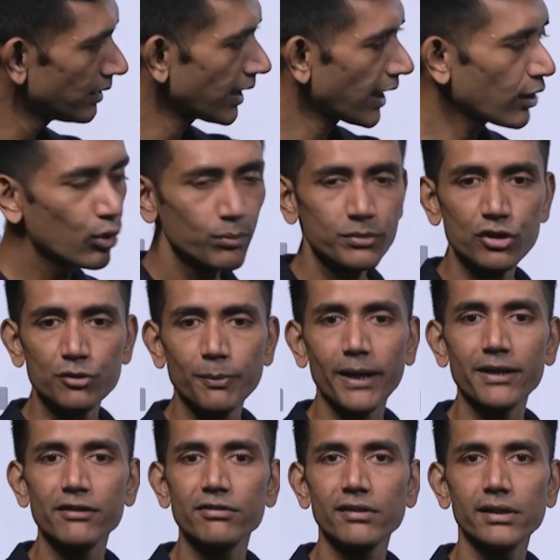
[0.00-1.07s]
I hope this
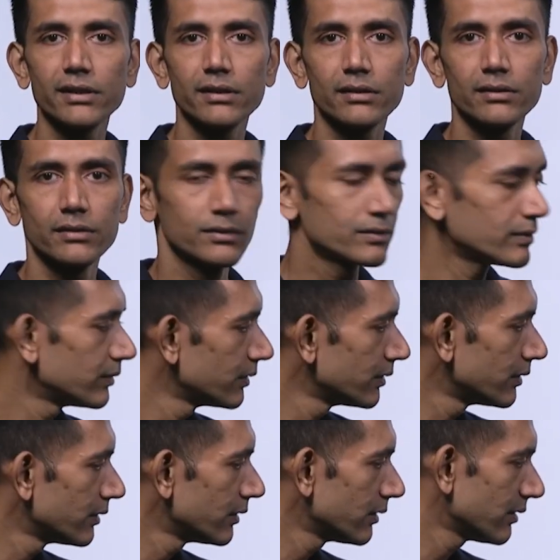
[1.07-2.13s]
part is clear.
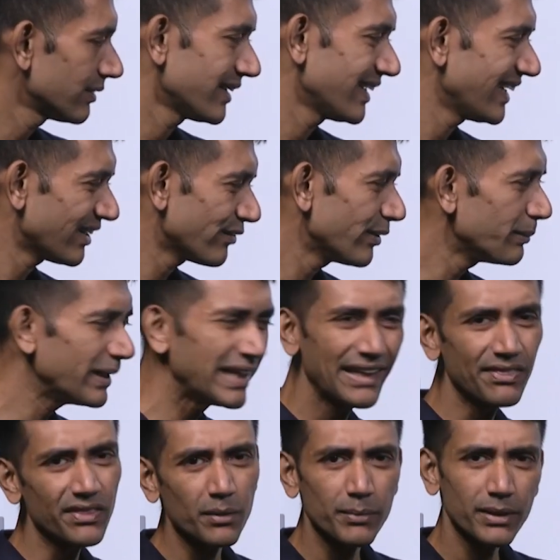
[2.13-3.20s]
It will be
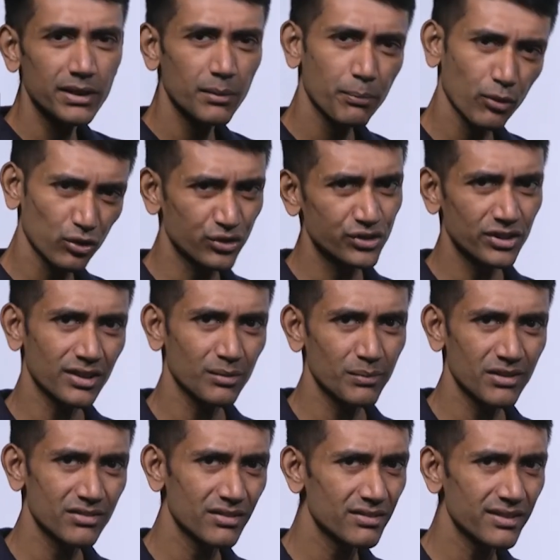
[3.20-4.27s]
lengthy, but the procedure
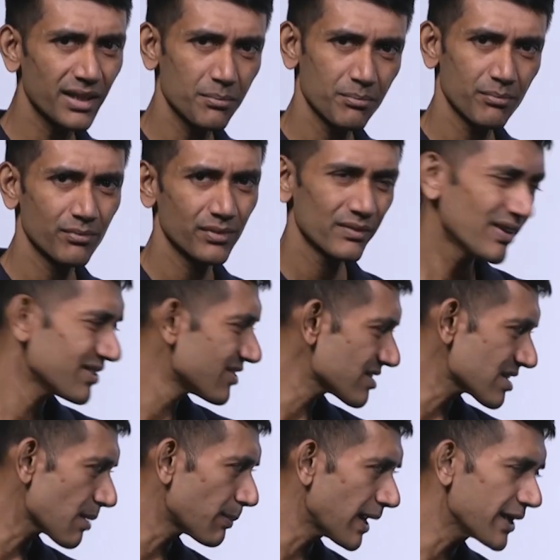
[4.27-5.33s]
remains the same. We are just
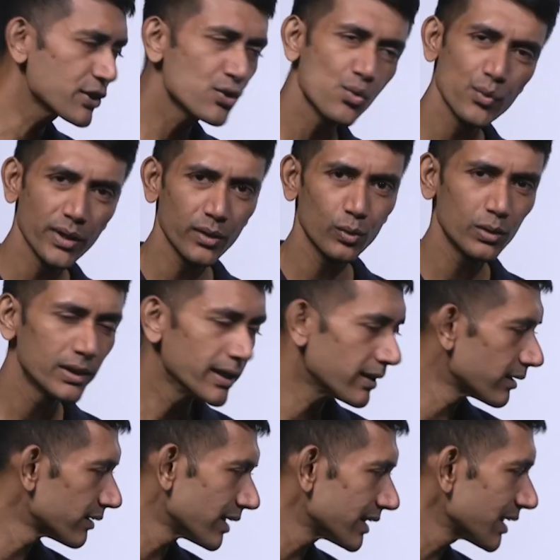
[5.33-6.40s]
applying UV rule there,
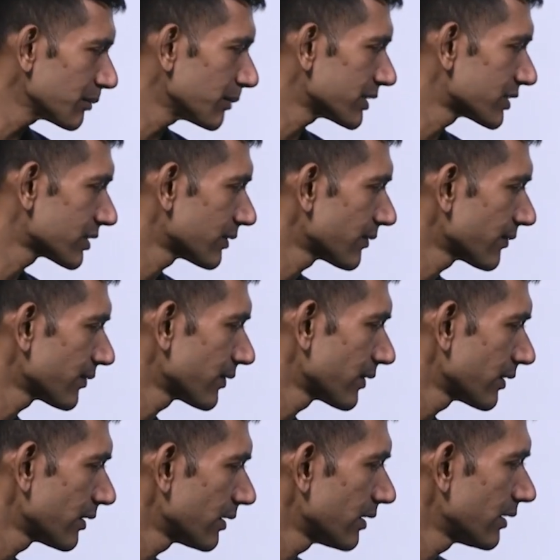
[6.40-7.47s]
nothing much.
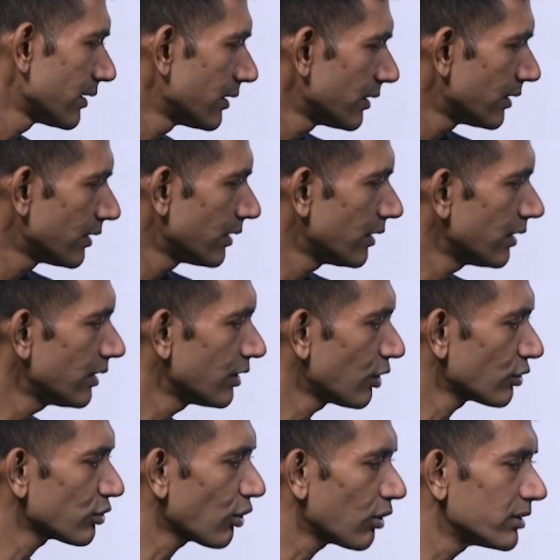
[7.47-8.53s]
Now
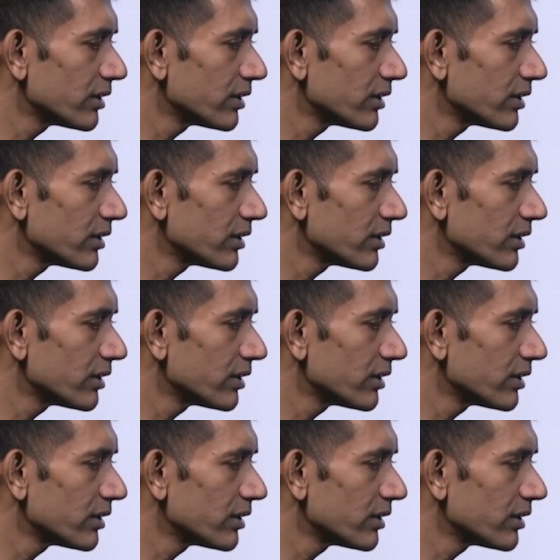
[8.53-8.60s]
solve